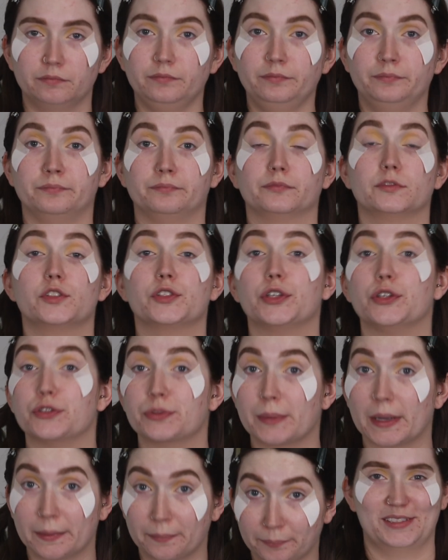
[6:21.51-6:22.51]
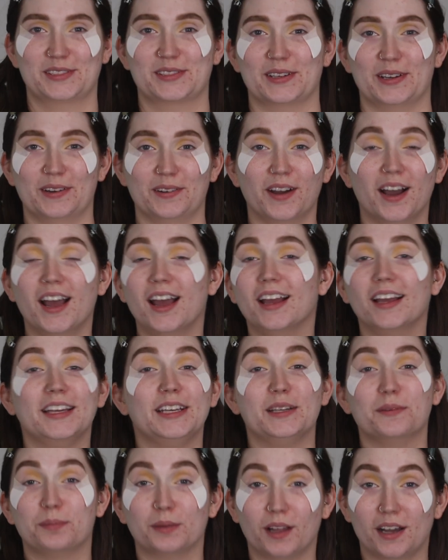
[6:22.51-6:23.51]
Excuse me. So,
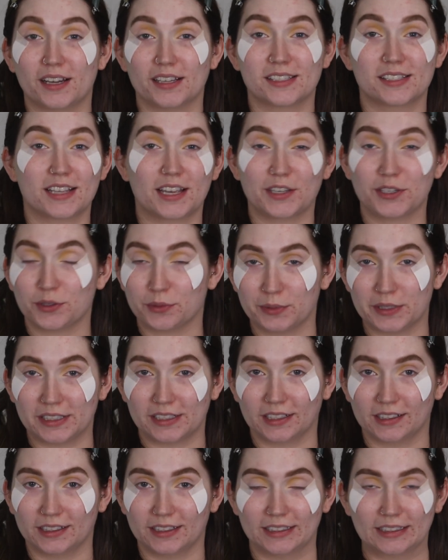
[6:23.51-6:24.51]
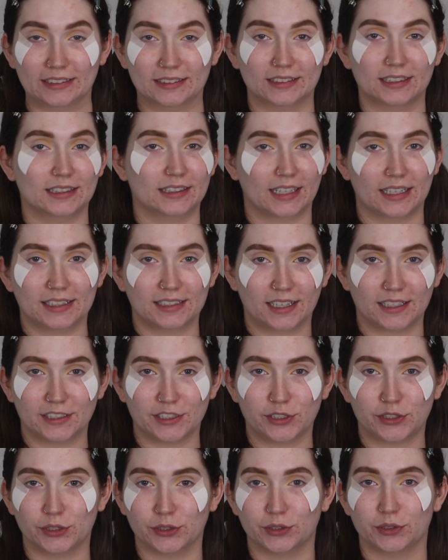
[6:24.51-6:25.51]
he applies at Eureka in late
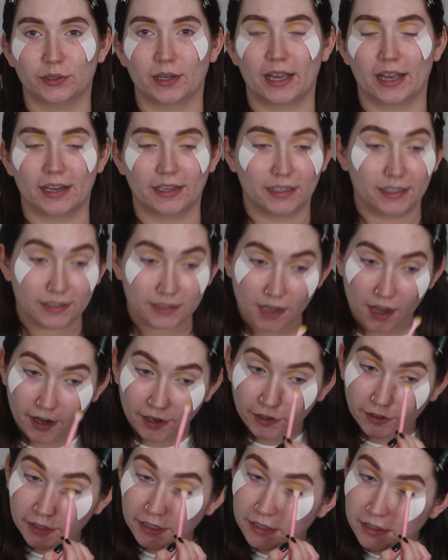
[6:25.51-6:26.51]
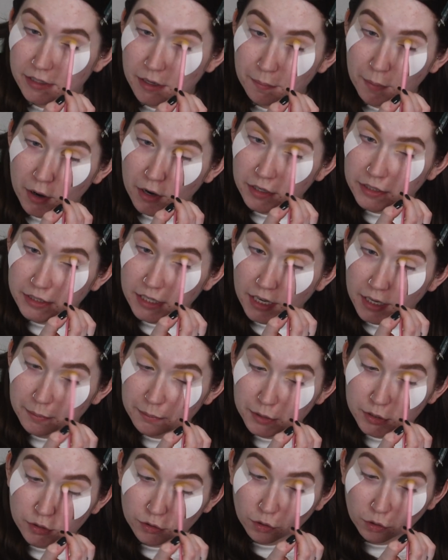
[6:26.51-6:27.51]
92, and he's hired as a
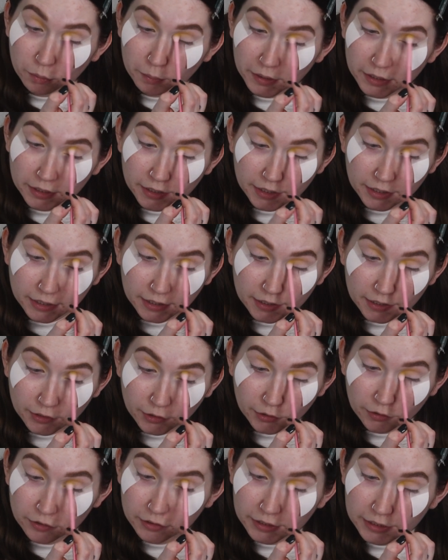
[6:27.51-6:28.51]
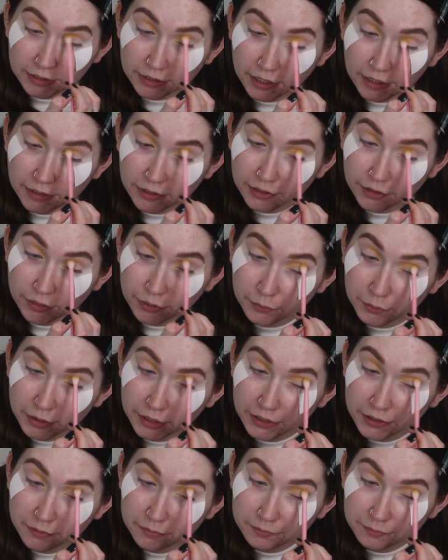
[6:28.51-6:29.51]
part-time patrolman in early
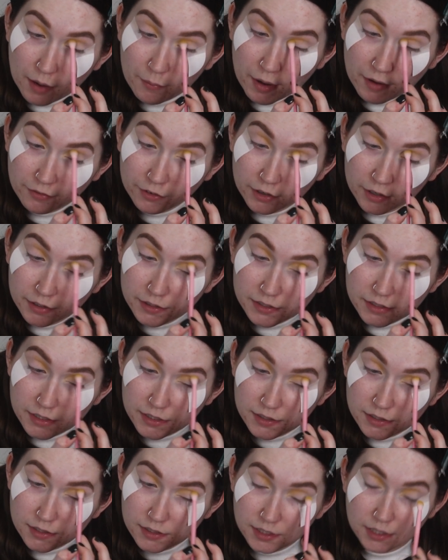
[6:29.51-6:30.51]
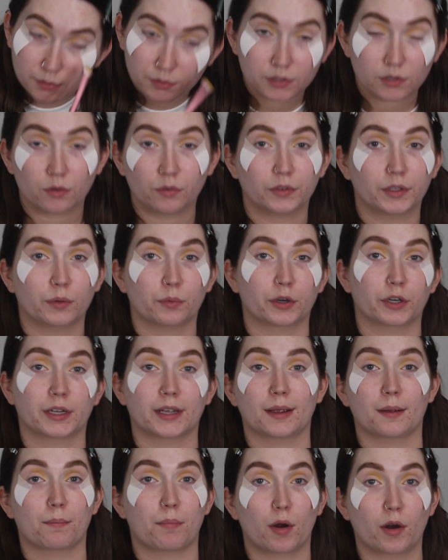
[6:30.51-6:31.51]
93. However, since he was only
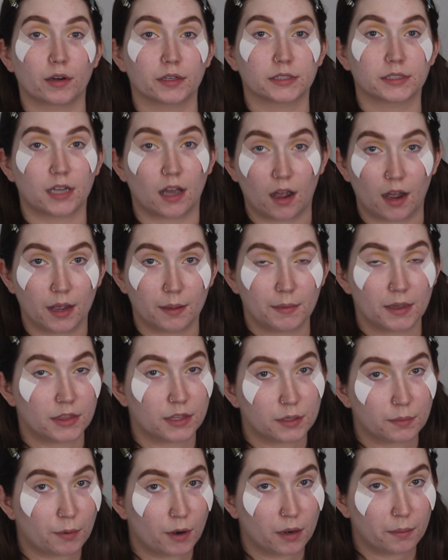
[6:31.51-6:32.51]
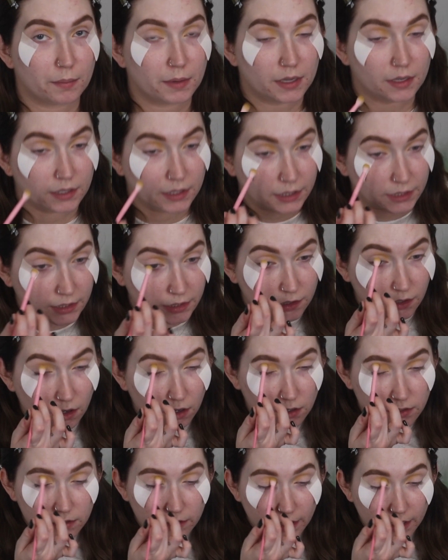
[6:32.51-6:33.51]
working part-time at the department, he
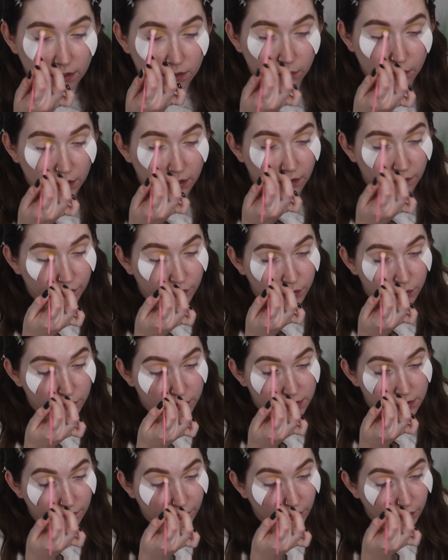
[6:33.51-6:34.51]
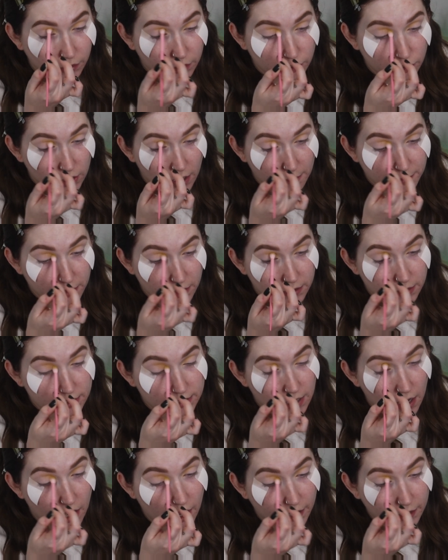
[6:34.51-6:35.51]
also had to work a few civilian jobs on the
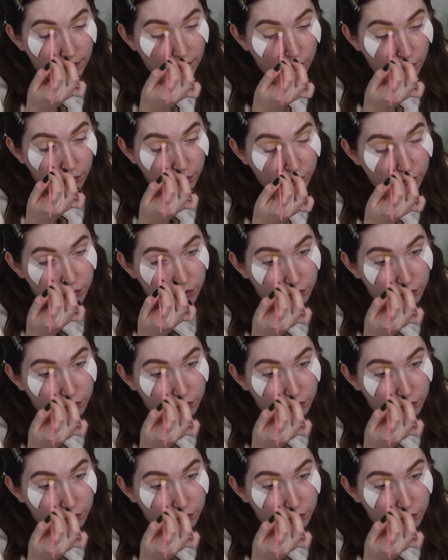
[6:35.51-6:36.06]
side in order